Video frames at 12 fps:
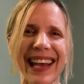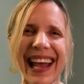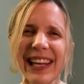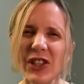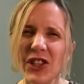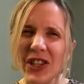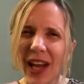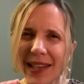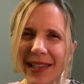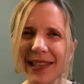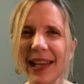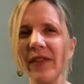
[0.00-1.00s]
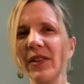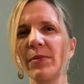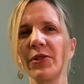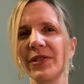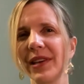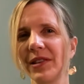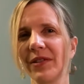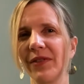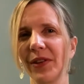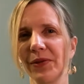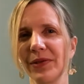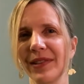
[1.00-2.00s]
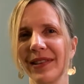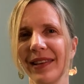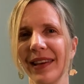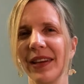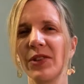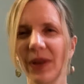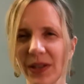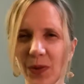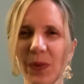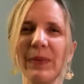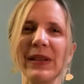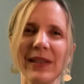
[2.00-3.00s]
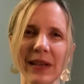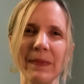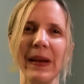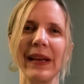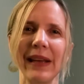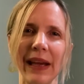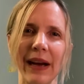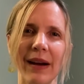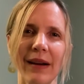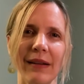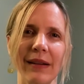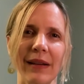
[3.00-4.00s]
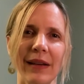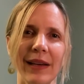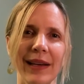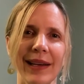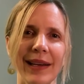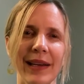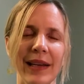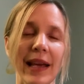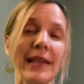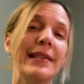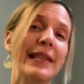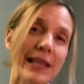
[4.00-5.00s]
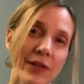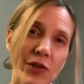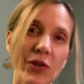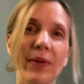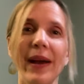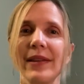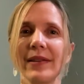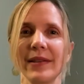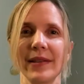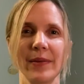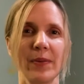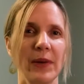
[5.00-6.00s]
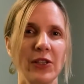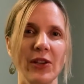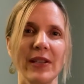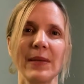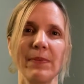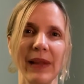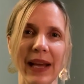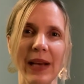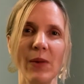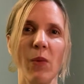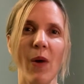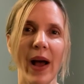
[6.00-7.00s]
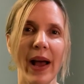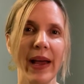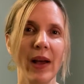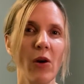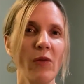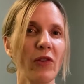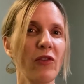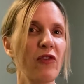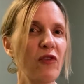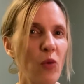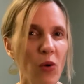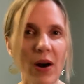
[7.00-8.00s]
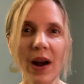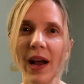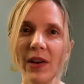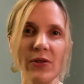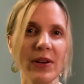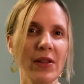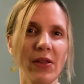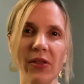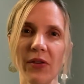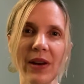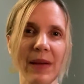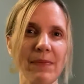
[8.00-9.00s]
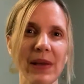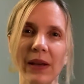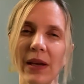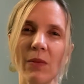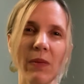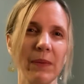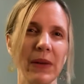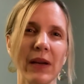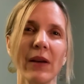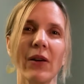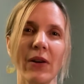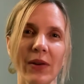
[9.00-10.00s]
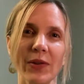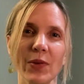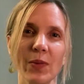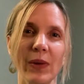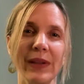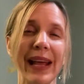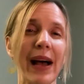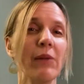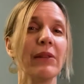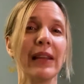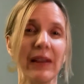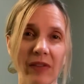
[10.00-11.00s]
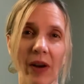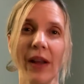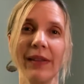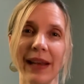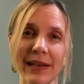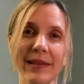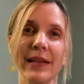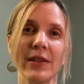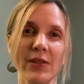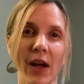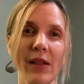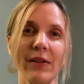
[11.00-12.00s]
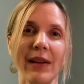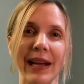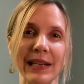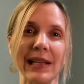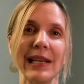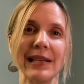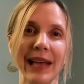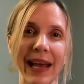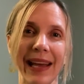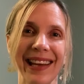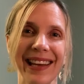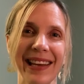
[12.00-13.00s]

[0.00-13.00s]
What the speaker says: And just 7% of those addressed women's unpaid care. It's these trends which explain why over 430 million women and girls will now live on less than $1.90 a day.